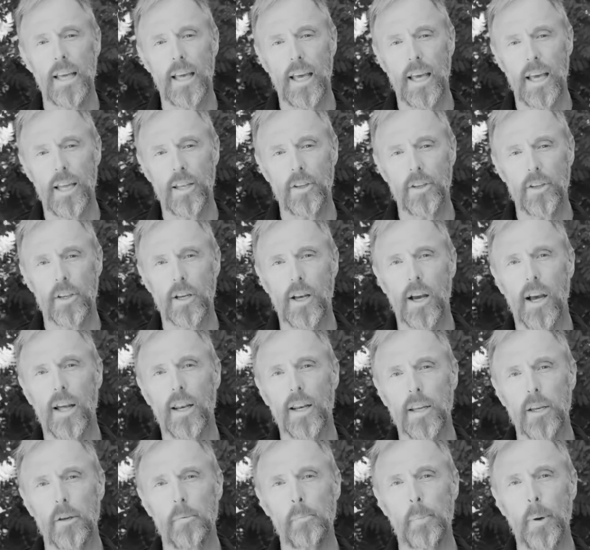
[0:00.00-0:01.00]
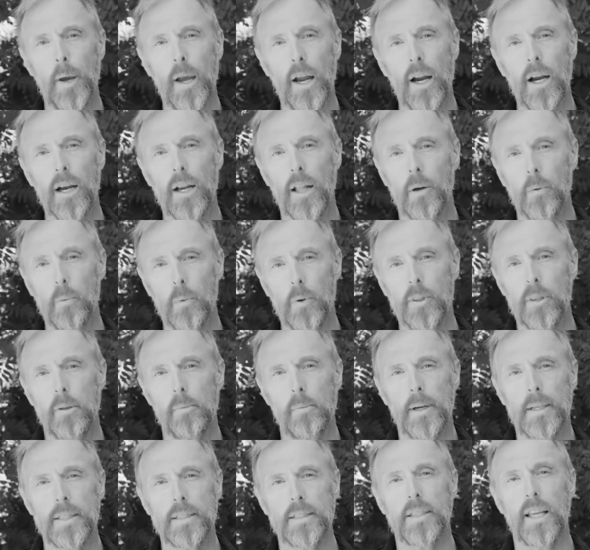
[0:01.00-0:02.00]
and kind of compare like what the
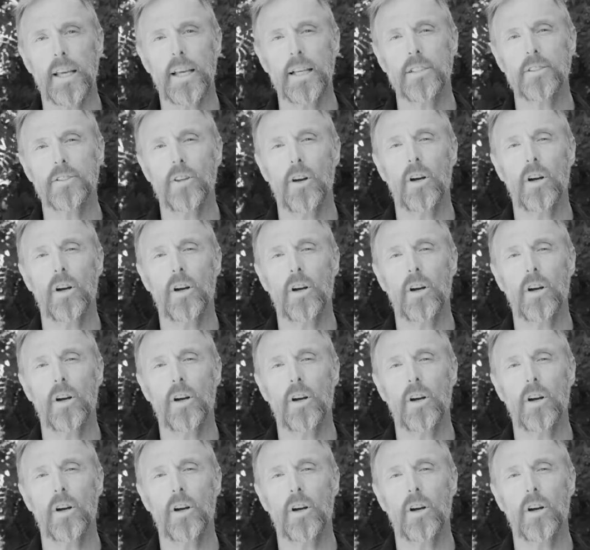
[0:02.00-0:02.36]
best days